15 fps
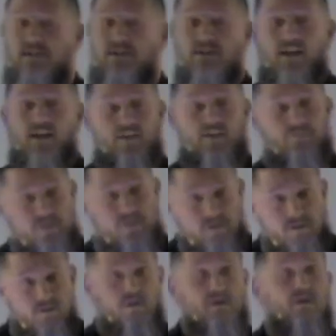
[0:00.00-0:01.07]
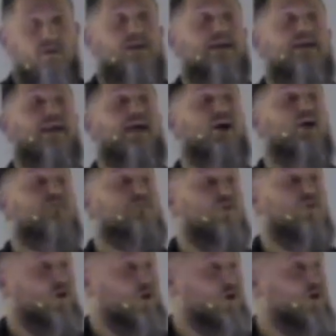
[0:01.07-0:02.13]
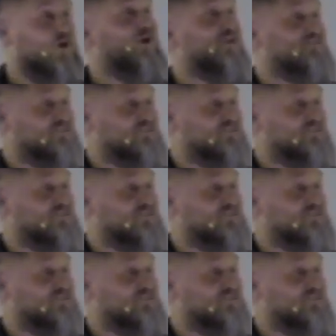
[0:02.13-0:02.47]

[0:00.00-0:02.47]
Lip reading: kind of care for her and just